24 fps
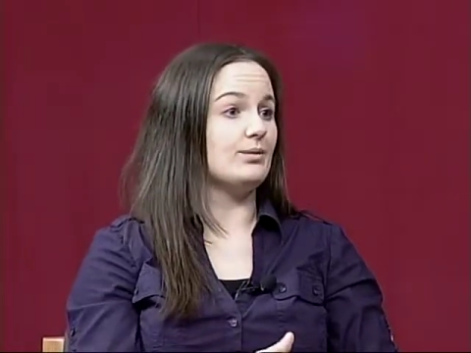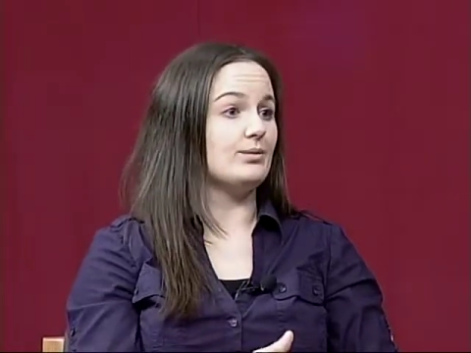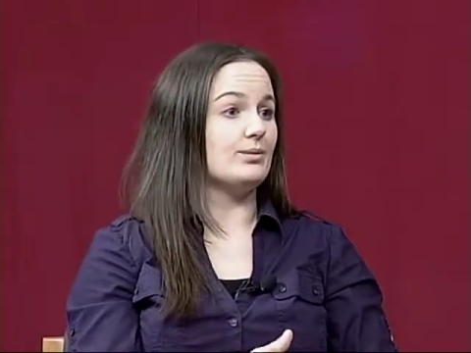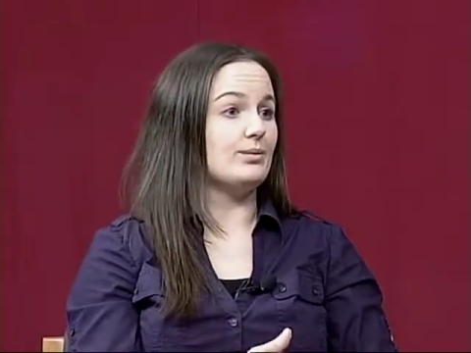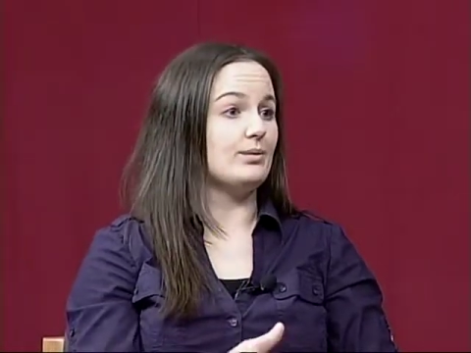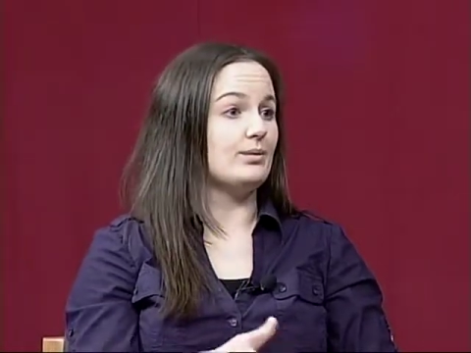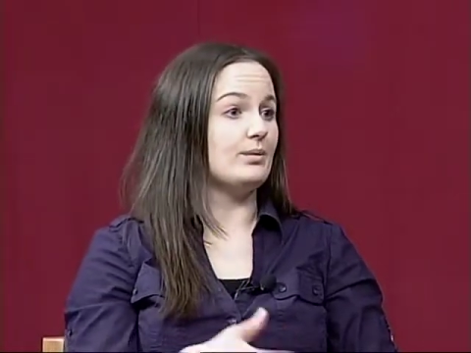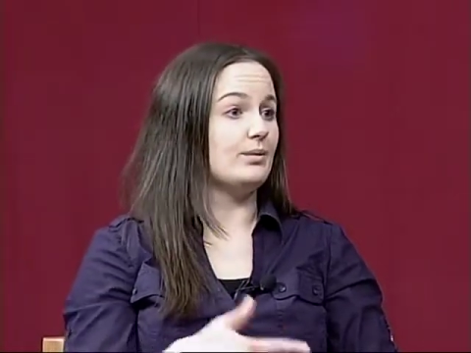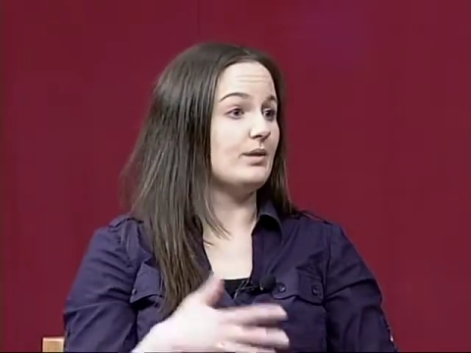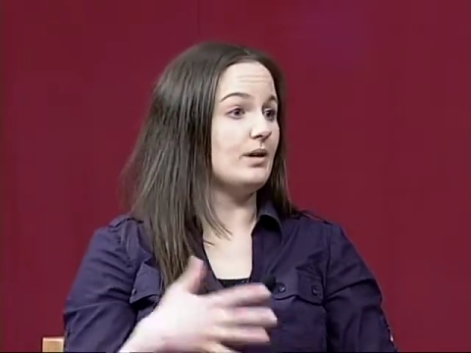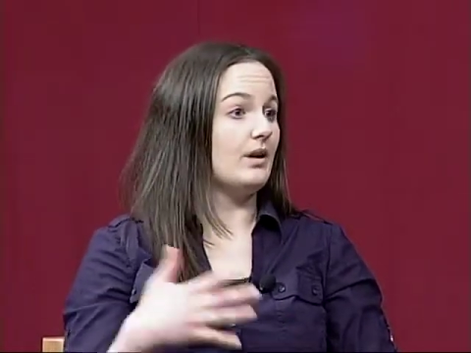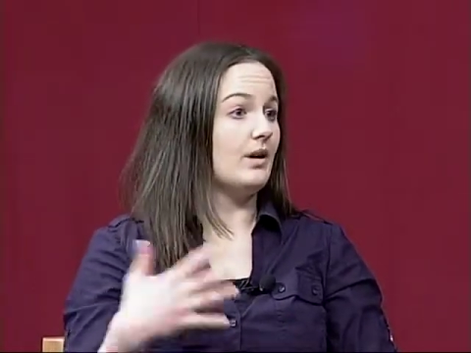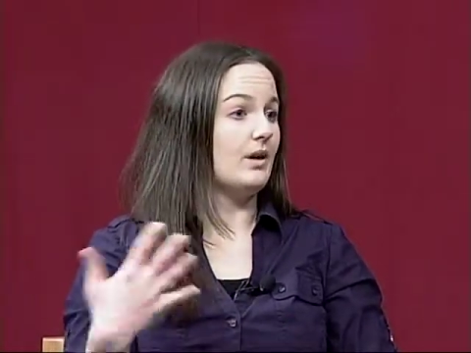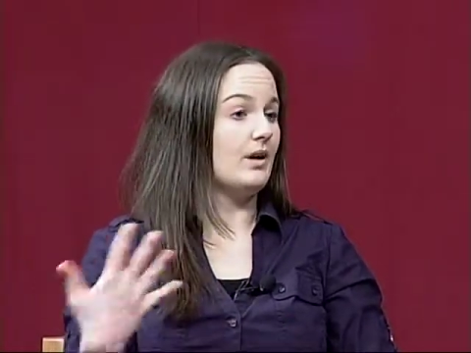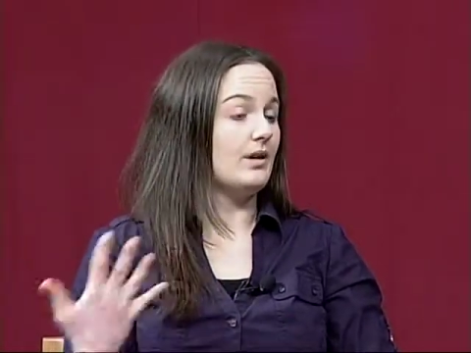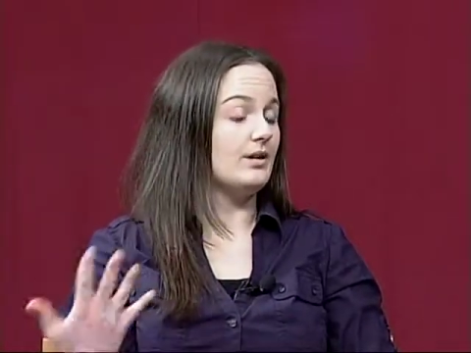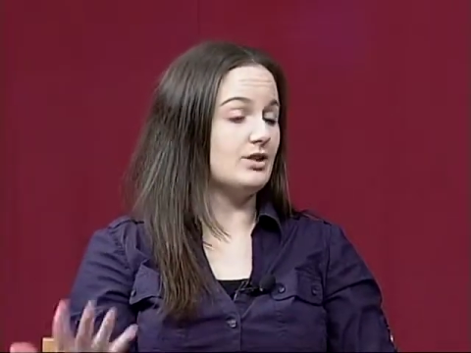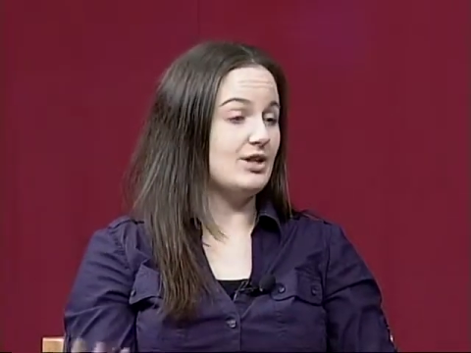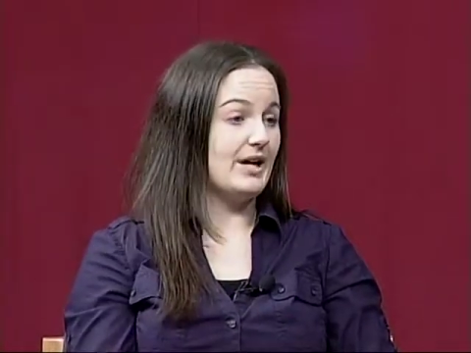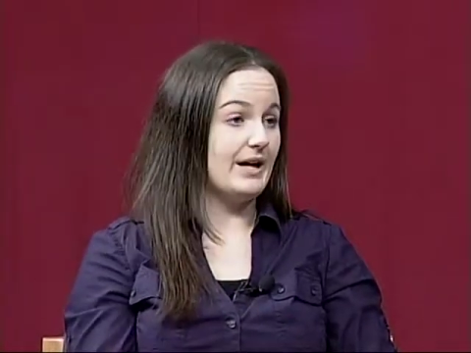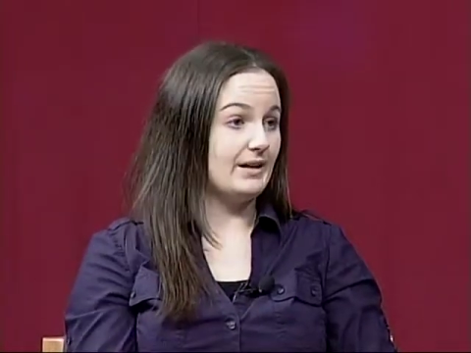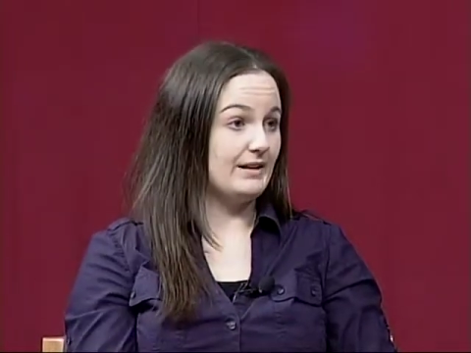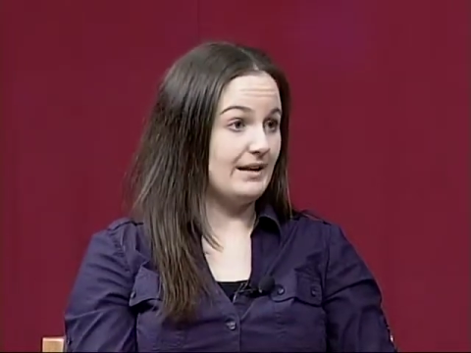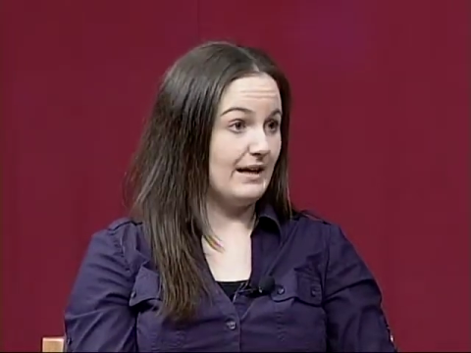through our
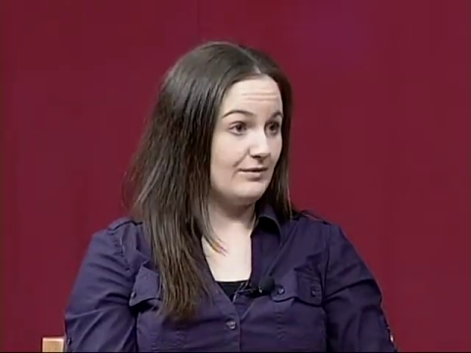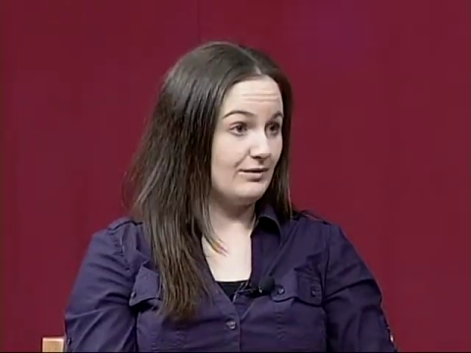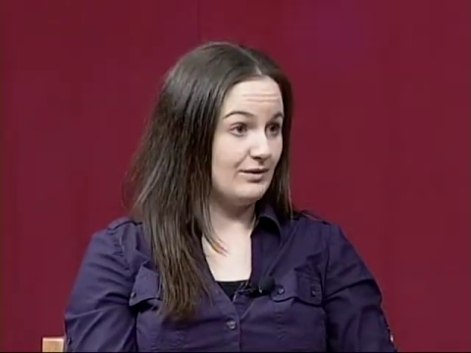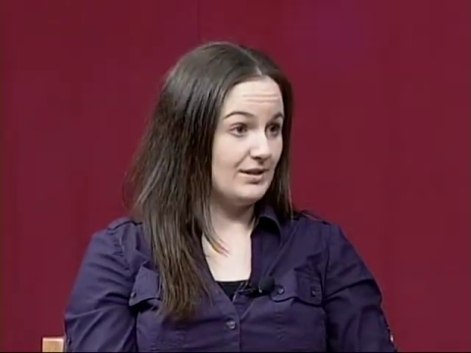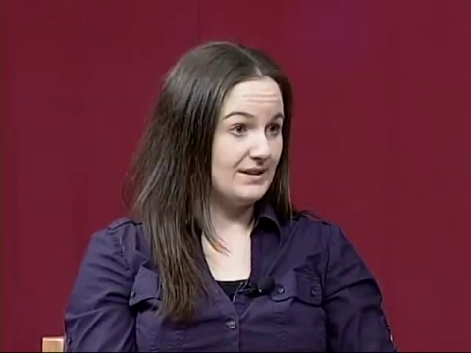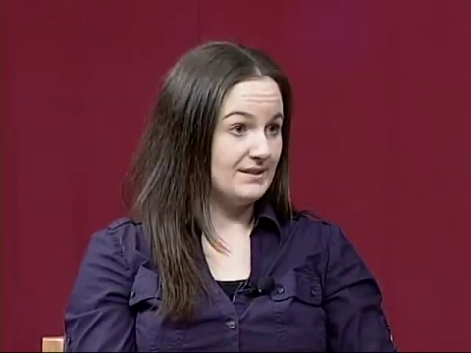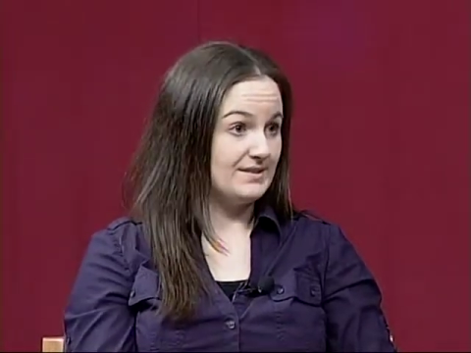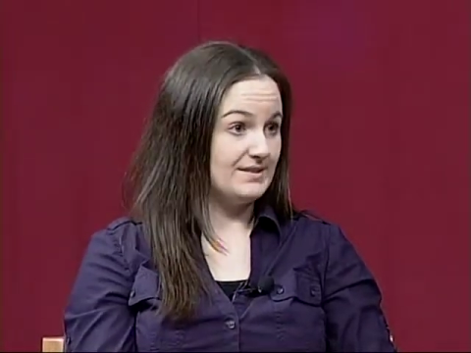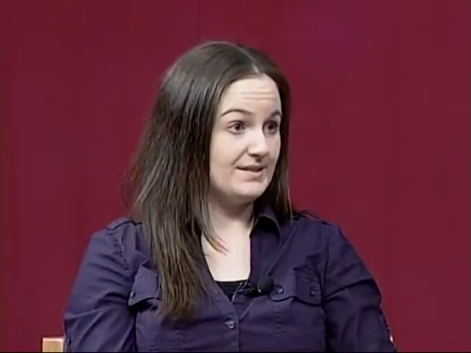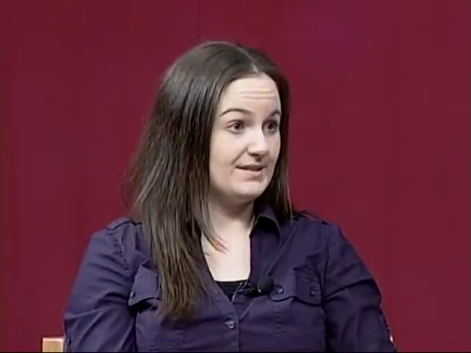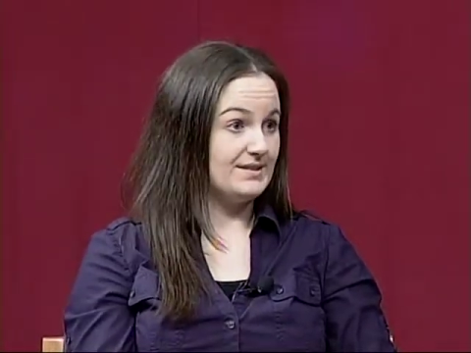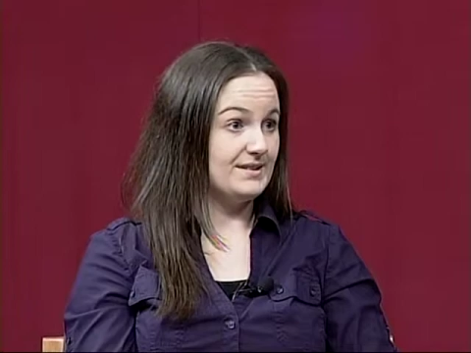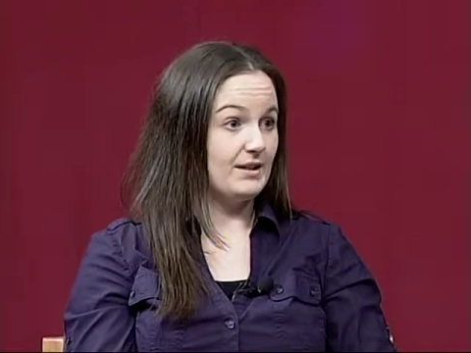Child Advocacy